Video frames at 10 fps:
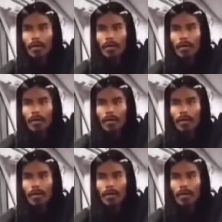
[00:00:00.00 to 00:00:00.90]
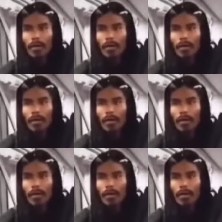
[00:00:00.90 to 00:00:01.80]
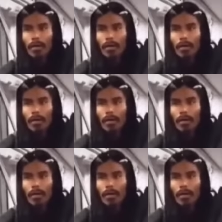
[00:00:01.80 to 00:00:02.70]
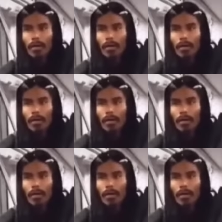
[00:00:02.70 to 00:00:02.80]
[no speech]